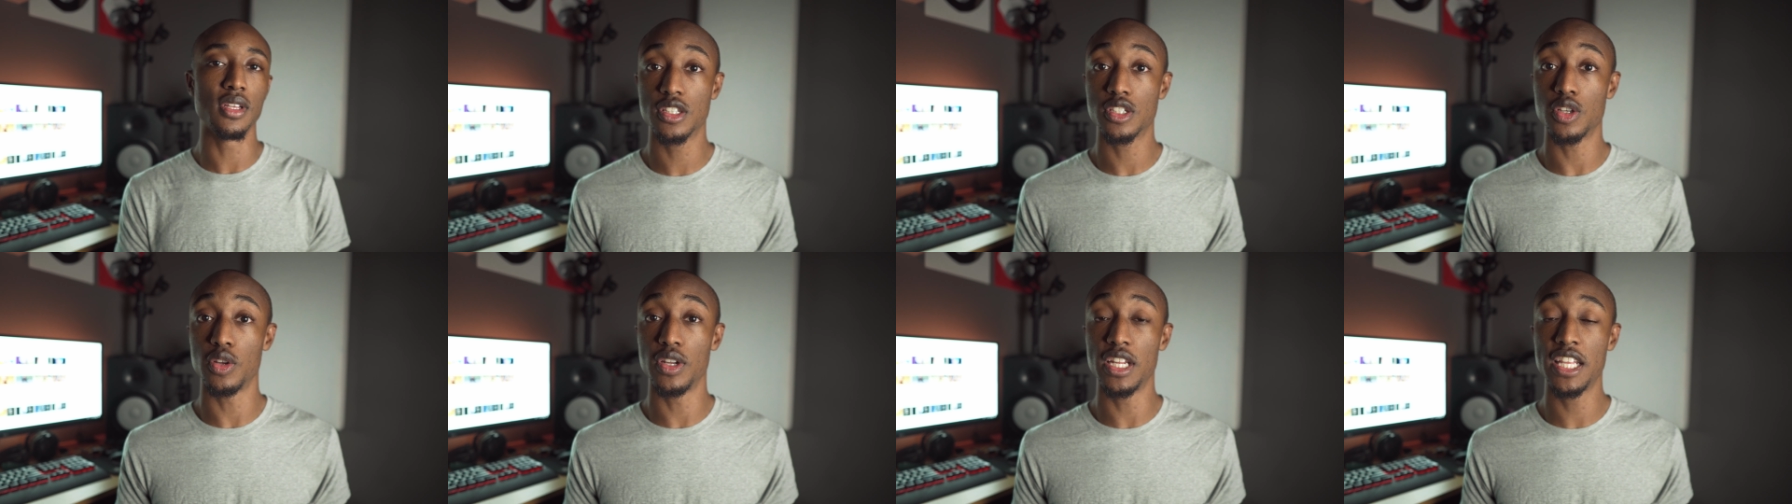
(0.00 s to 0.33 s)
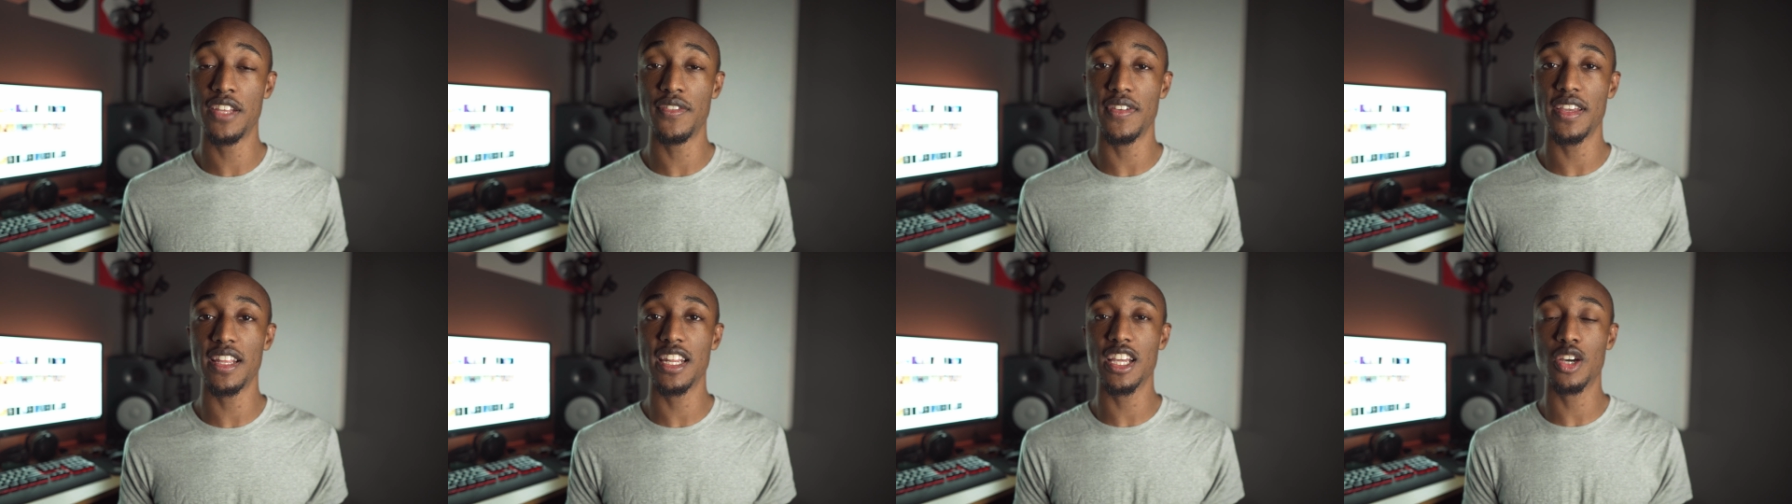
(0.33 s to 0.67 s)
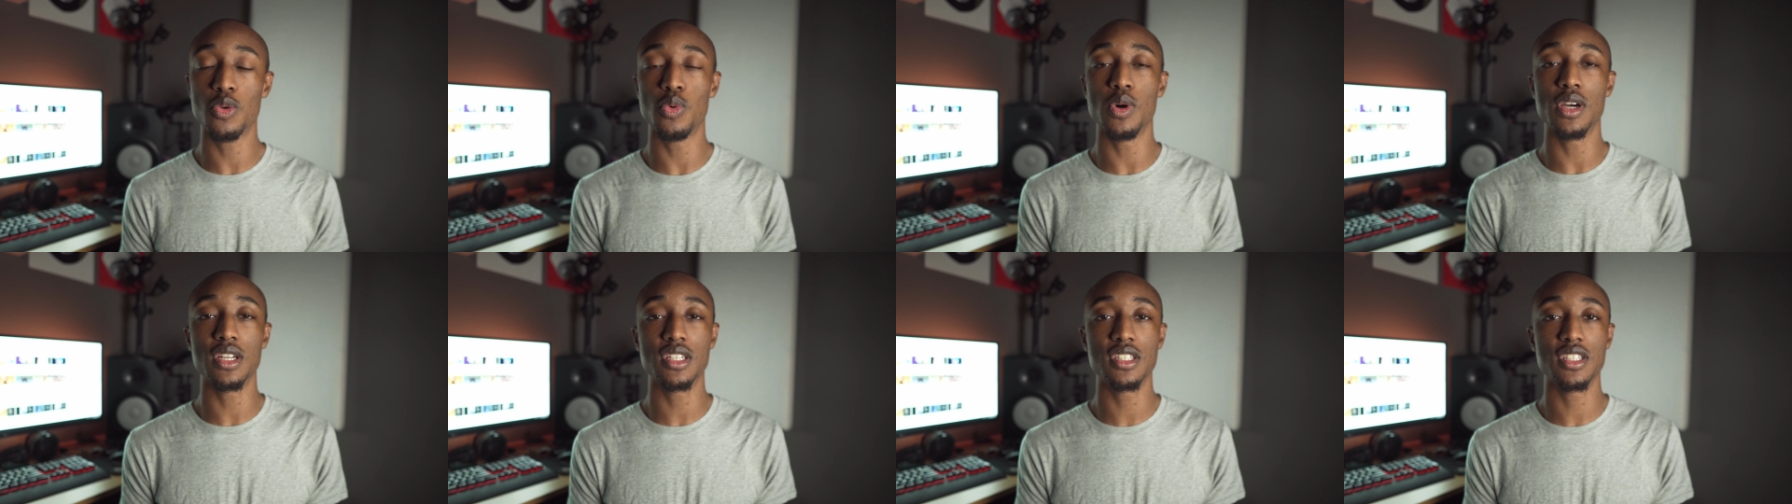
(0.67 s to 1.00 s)
So leave any
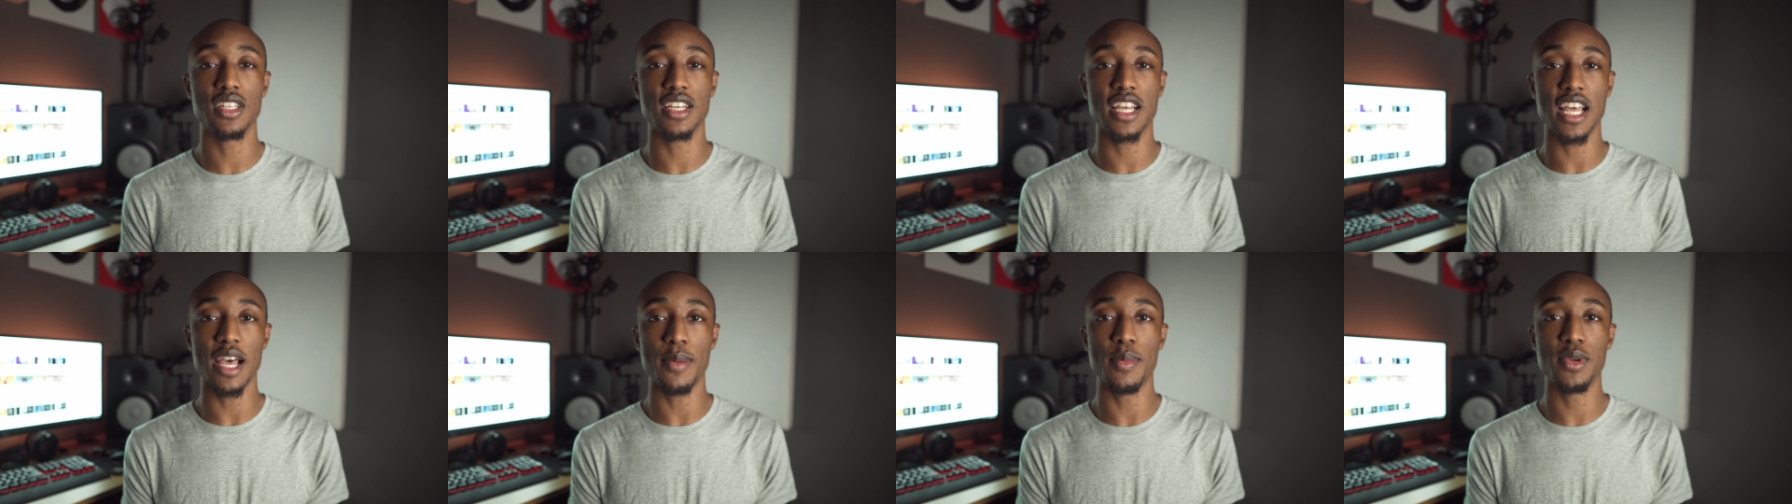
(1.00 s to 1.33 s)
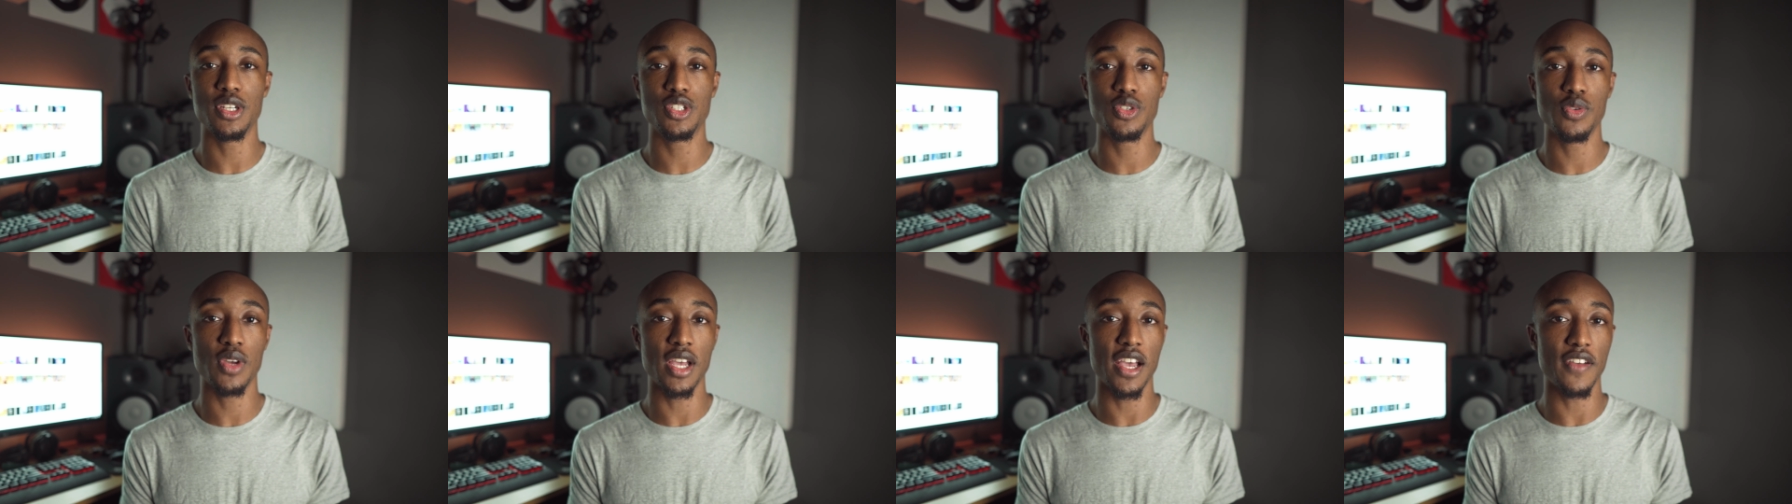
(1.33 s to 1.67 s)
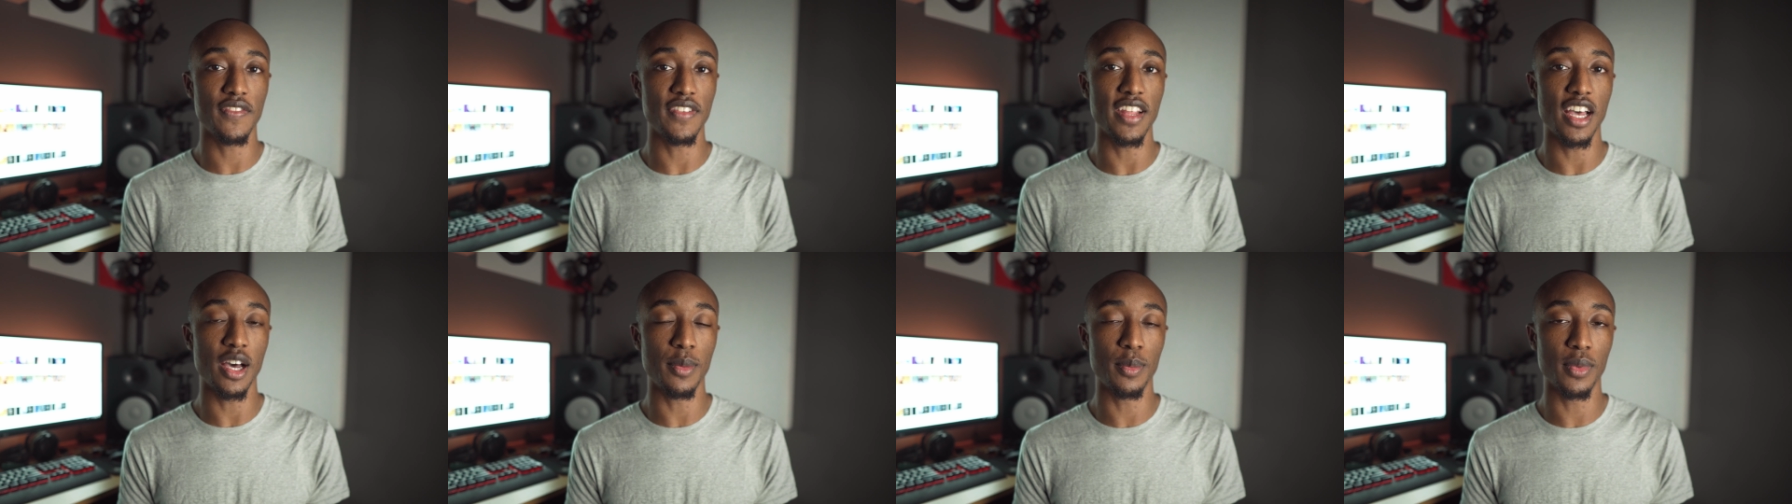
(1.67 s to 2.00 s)
questions or comments you
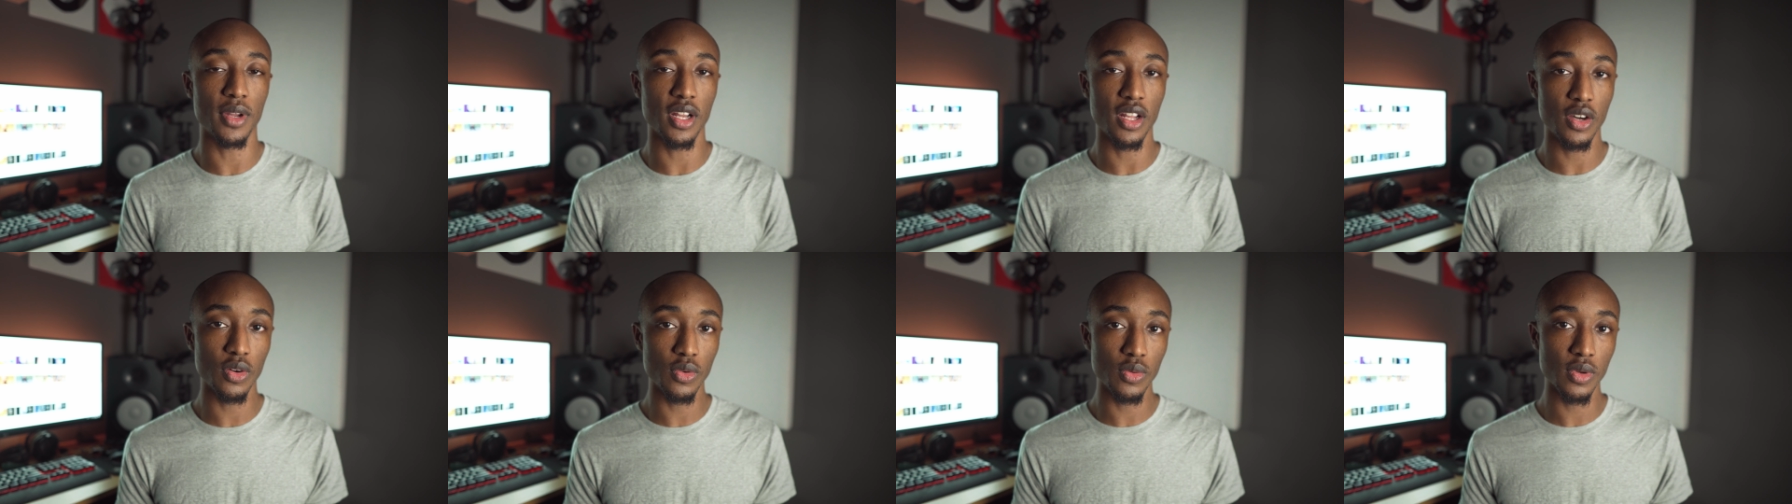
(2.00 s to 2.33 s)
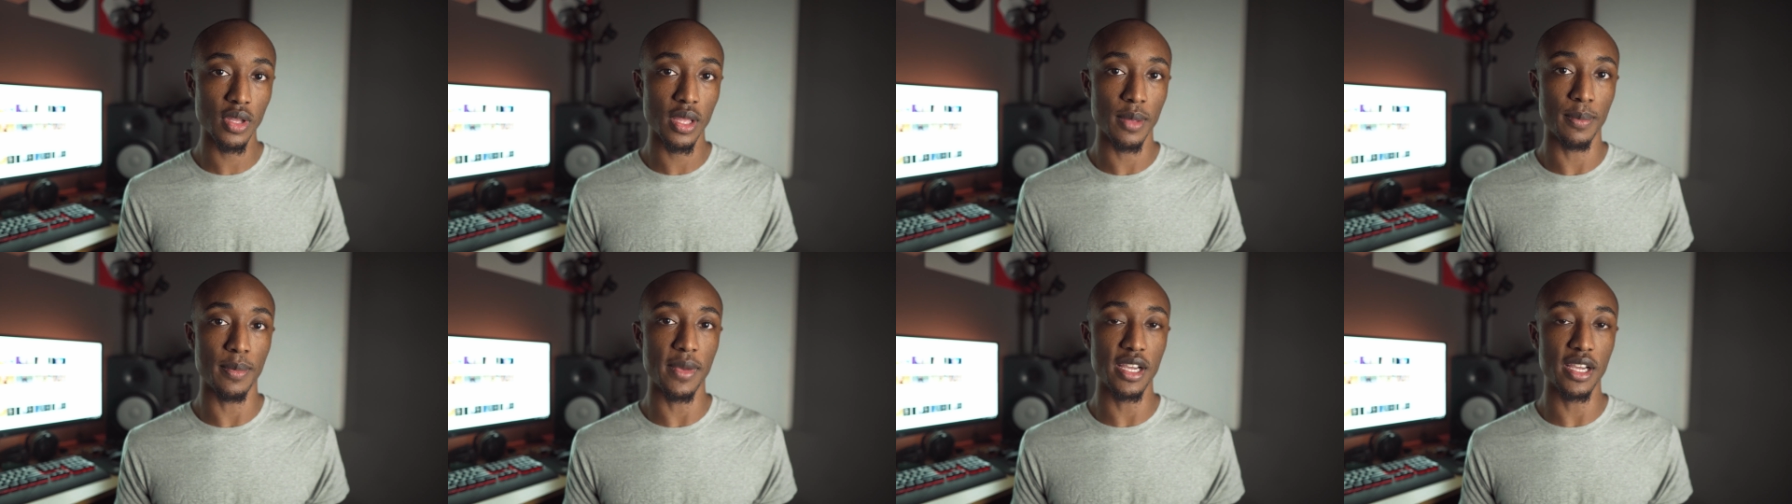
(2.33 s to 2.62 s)
have down below.